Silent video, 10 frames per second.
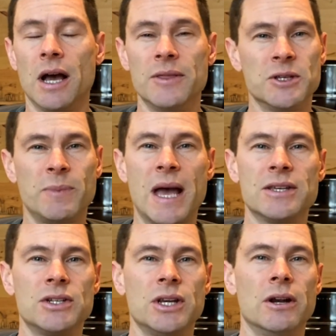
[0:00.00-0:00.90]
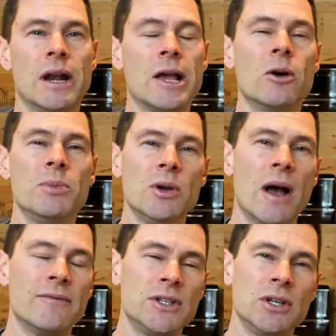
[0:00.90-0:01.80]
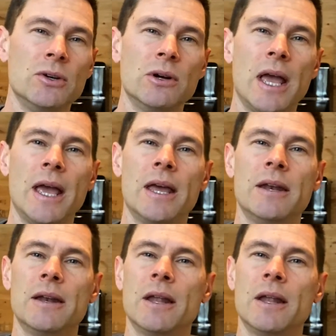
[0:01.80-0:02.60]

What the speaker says: this past year, and I hope you have too. And